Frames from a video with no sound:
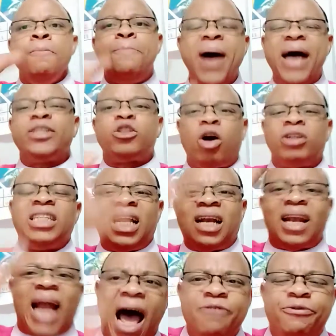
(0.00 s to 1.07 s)
Based on the
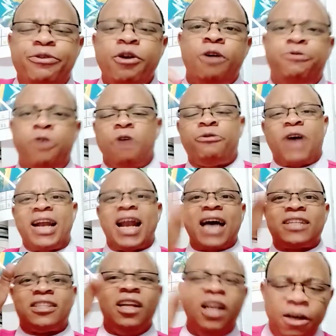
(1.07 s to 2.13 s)
life your
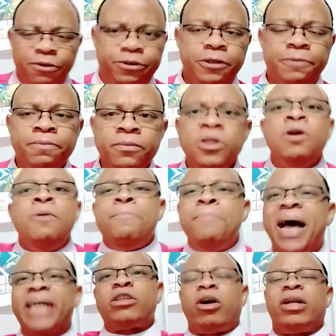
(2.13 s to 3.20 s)
forefathers lived,
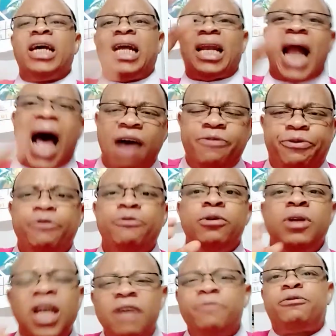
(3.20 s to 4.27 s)
based on the life
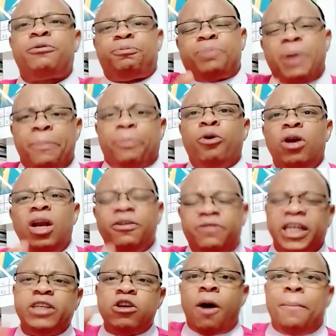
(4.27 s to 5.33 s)
lived people
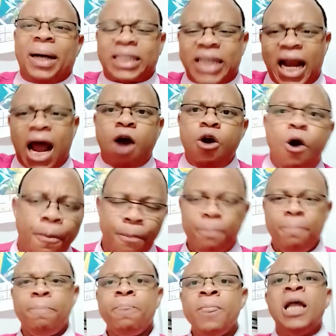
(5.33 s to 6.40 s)
lived in your maternal home,
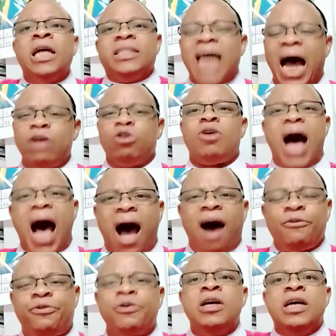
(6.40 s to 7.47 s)
that you
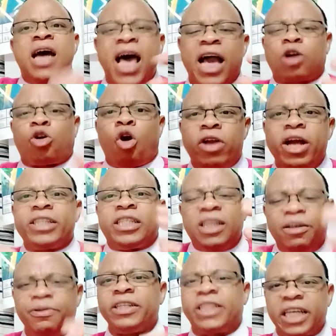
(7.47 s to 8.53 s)
have a
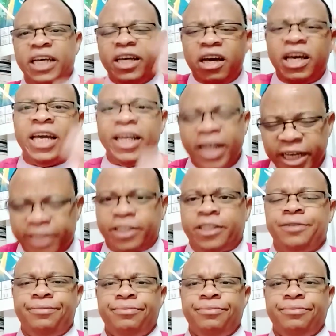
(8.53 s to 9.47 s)
connectivity in it.